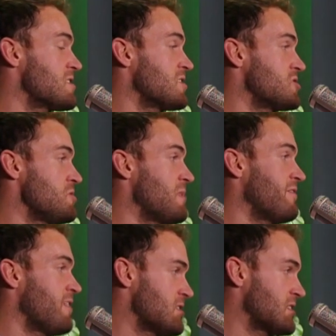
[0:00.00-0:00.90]
to consume
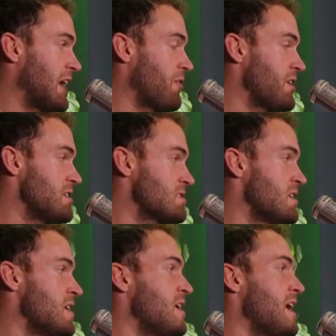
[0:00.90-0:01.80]
their first
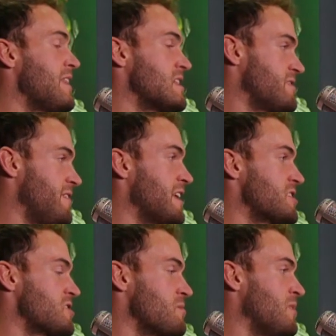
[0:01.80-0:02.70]
calories, and then to
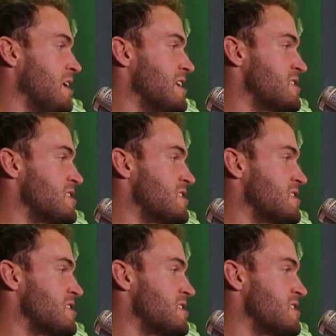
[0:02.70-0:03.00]
finish them by